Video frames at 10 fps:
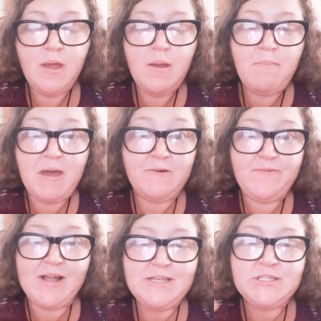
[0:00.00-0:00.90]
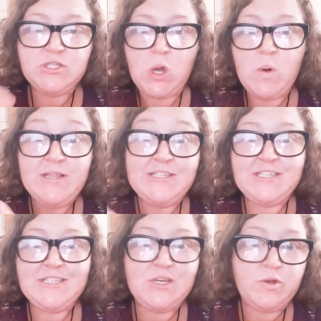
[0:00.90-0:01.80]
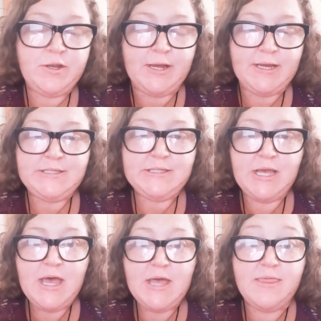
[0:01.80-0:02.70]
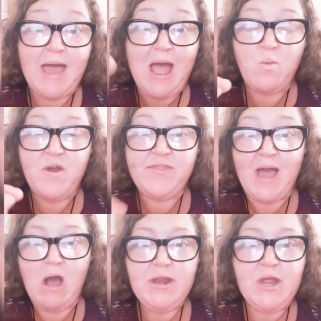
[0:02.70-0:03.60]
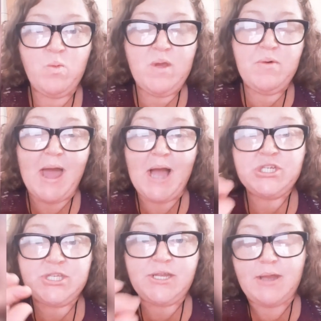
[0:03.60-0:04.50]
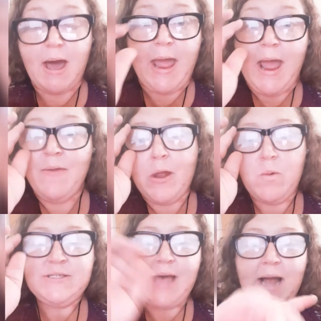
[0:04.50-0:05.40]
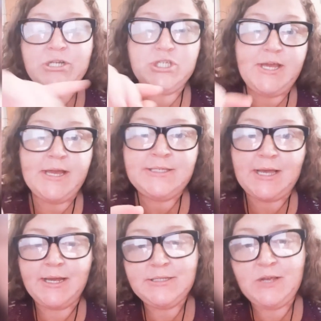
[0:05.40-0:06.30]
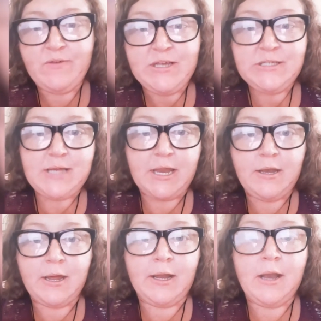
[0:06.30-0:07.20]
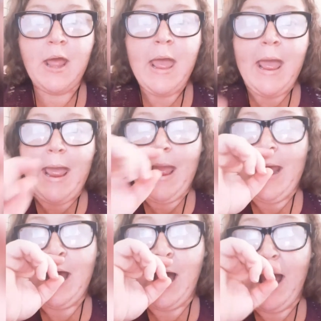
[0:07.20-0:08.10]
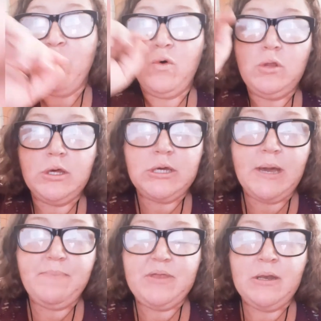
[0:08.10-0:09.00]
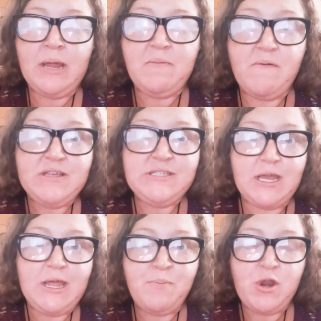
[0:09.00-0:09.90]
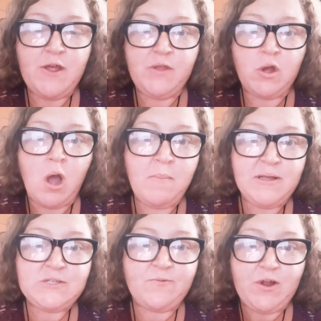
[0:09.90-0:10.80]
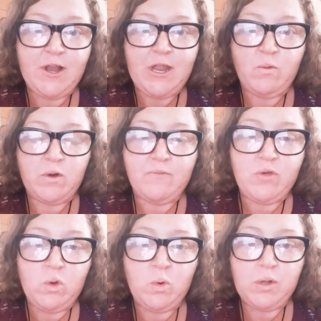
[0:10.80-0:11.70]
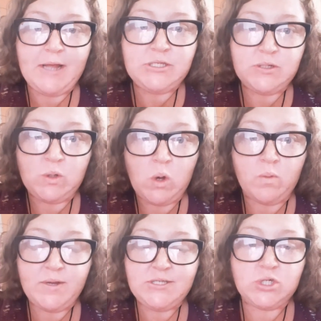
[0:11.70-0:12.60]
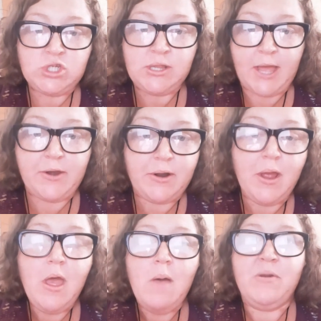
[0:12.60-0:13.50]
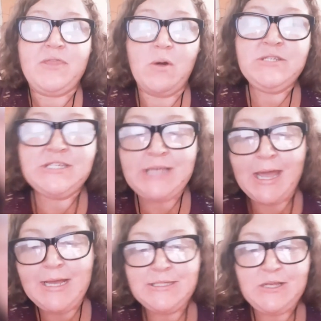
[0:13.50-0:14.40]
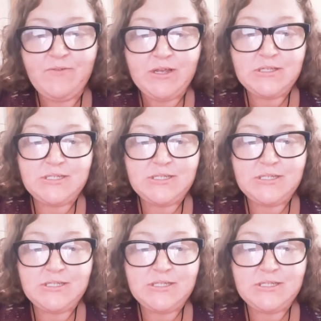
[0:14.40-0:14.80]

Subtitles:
Matter of fact, it's so instilled in us that without it, we would actually die. And there was actually a scientific study done. And I will look up the name of the study and put it in the comments for any one of you who would like to go research it later. But there was a scientific